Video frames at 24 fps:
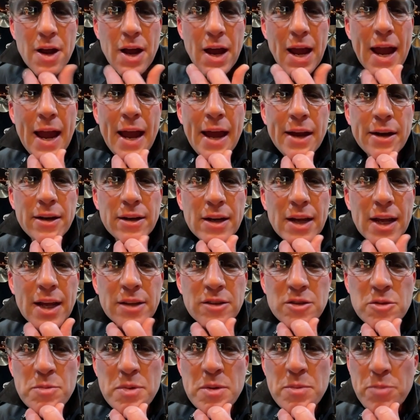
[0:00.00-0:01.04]
And
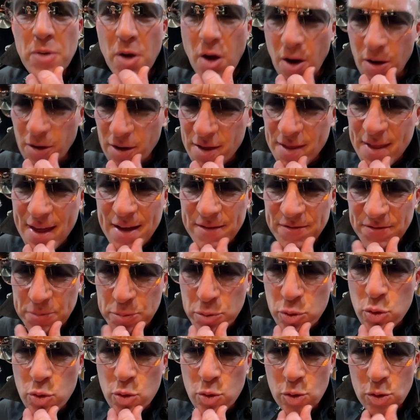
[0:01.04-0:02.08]
to be part of that
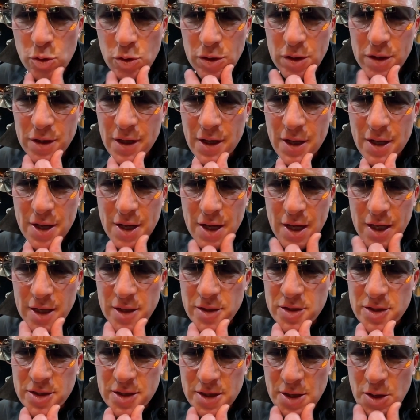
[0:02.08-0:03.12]
pool is
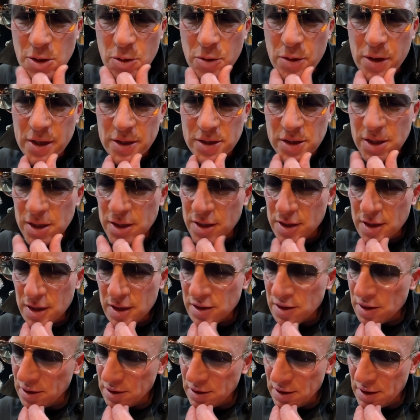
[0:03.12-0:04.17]
so it's
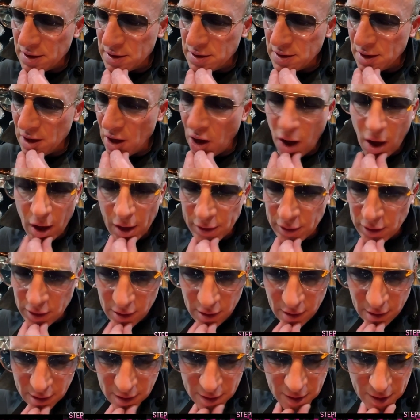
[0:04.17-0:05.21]
an
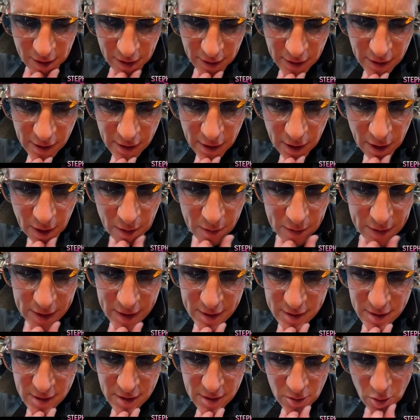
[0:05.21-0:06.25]
honor, you know, and
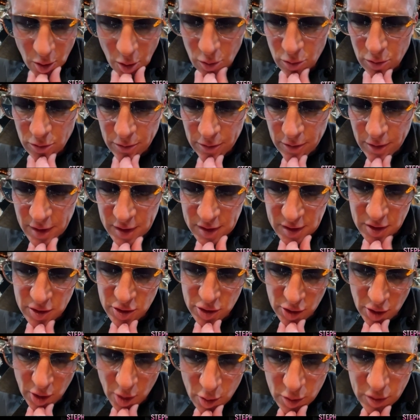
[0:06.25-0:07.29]
it's a
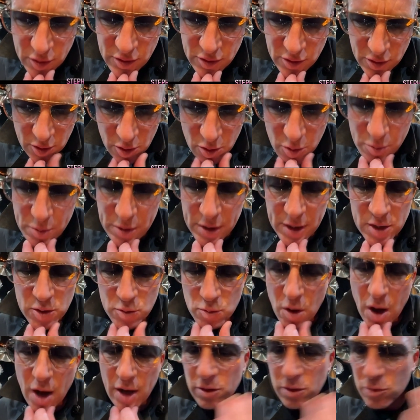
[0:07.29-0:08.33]
joke too, because
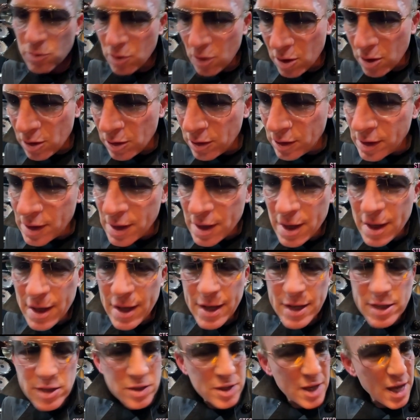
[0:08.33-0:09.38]
rock and roll
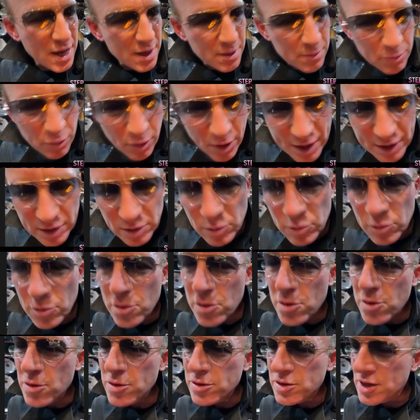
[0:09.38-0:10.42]
has got to break the
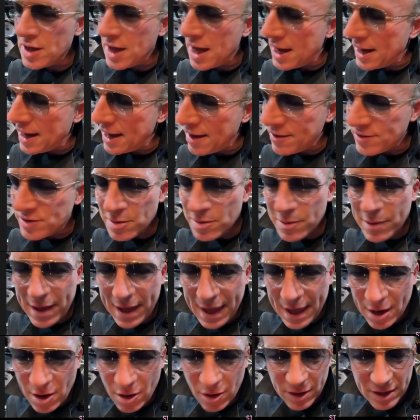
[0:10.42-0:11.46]
rules. You got to have some
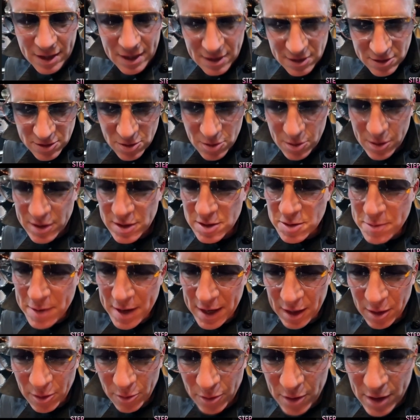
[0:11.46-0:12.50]
anarchy to it to
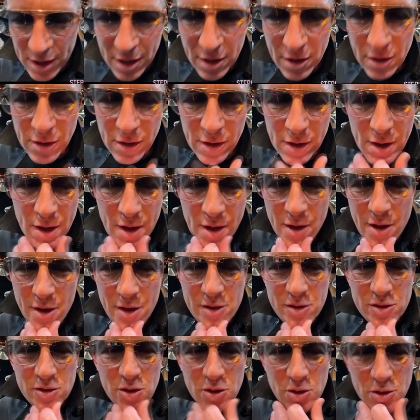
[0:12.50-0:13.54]
make it real.
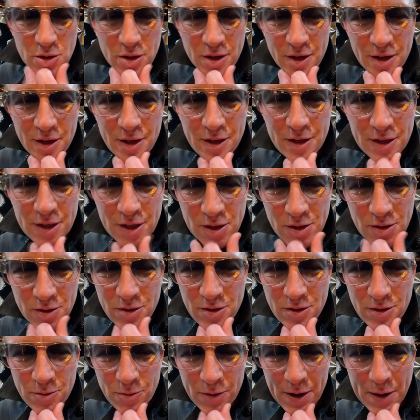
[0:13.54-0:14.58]
So
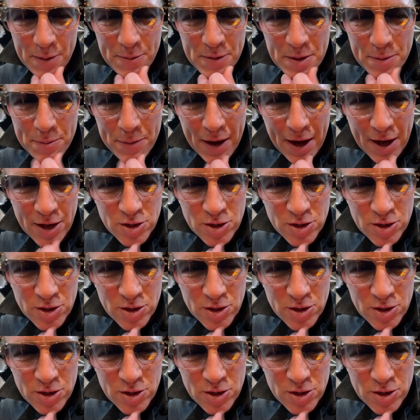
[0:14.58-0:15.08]
what I mean by a